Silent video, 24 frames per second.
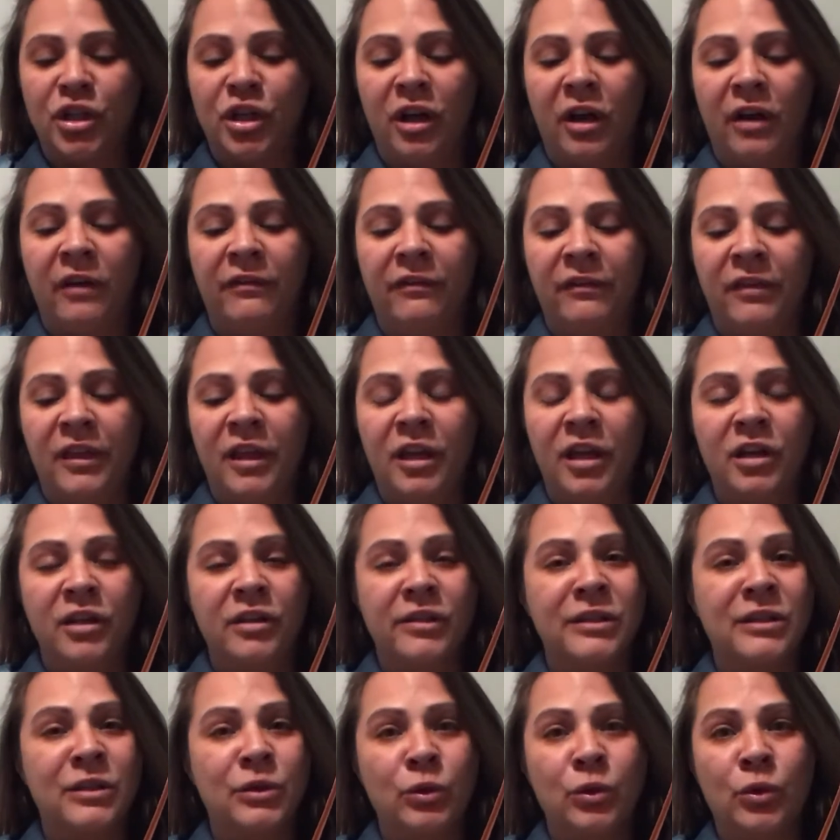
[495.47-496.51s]
of the
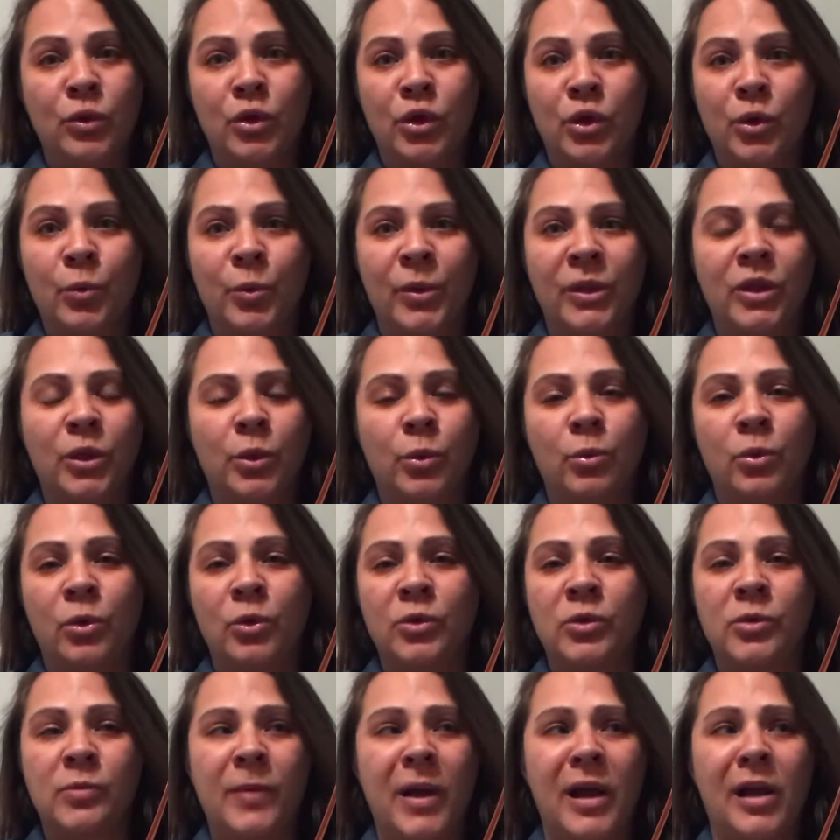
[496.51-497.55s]
Azure with the
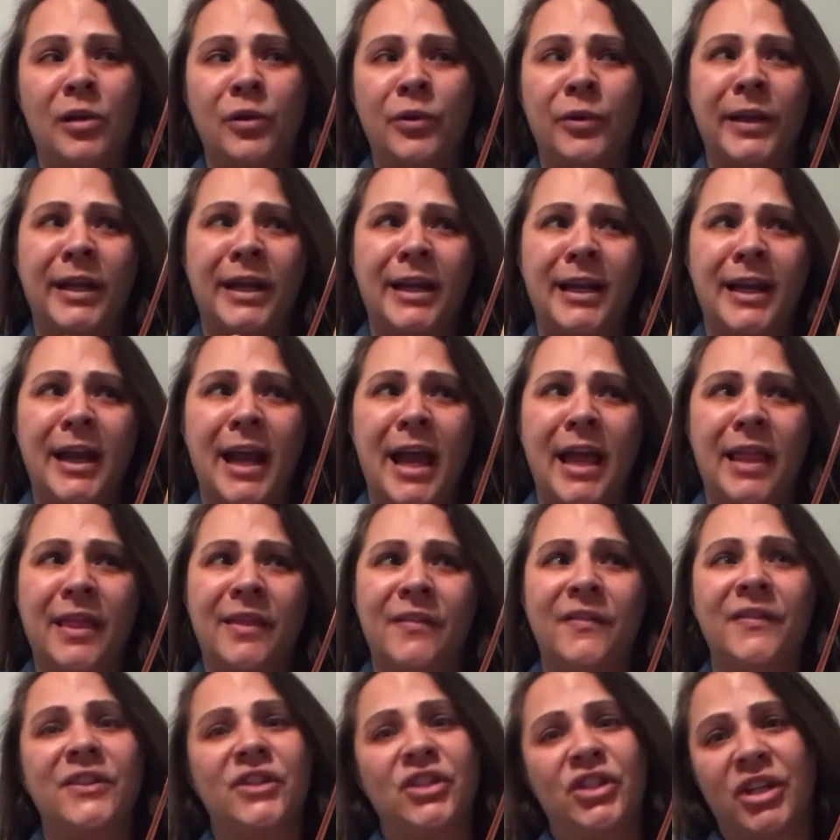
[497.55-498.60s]
rose ballerine and
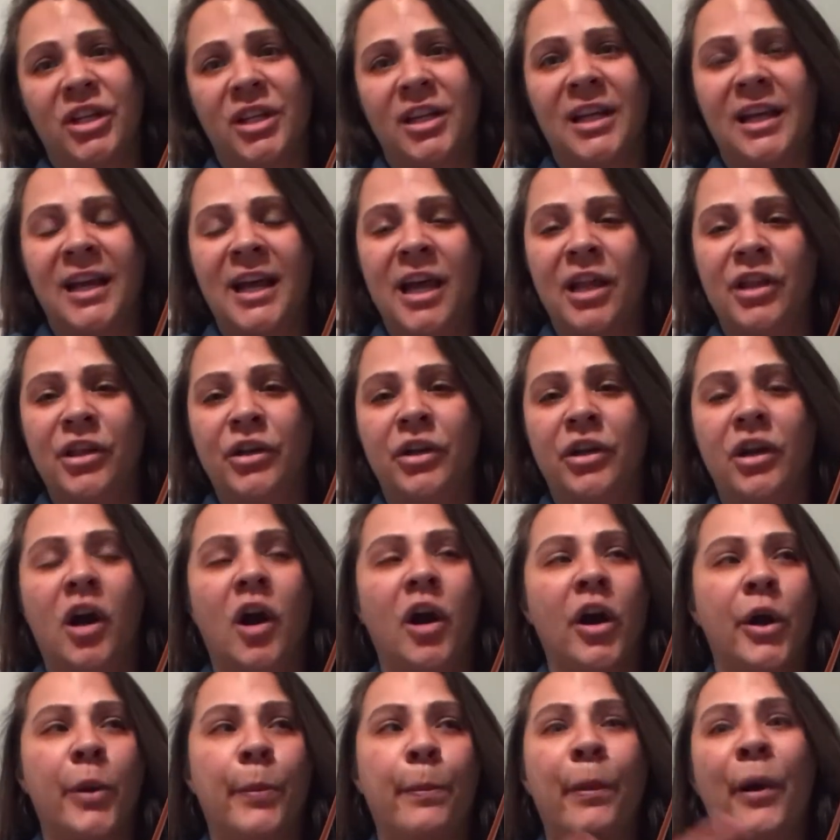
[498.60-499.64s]
the vachetta leather
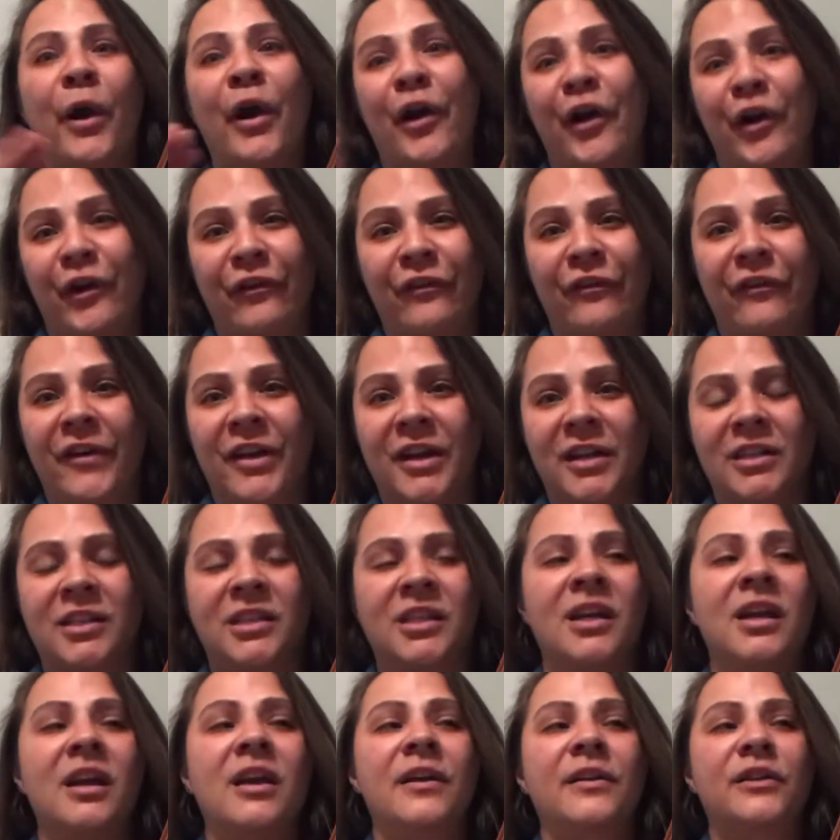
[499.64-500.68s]
are perfect